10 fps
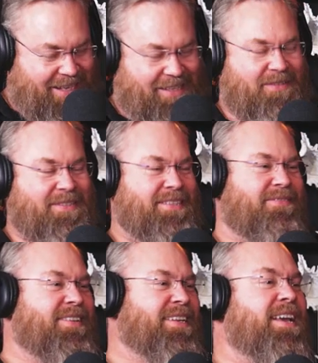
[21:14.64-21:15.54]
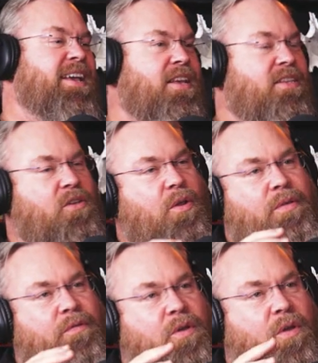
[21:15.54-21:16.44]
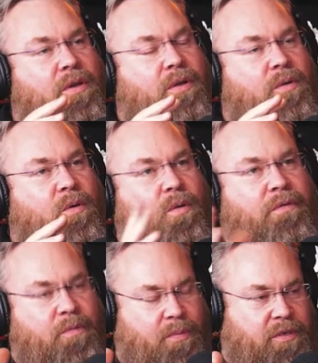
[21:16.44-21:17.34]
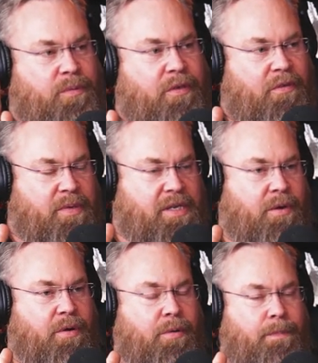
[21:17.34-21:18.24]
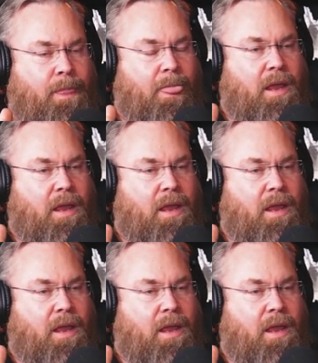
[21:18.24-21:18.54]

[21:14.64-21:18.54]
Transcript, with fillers: that's awesome. Mm. So you've got all of your books worth of material.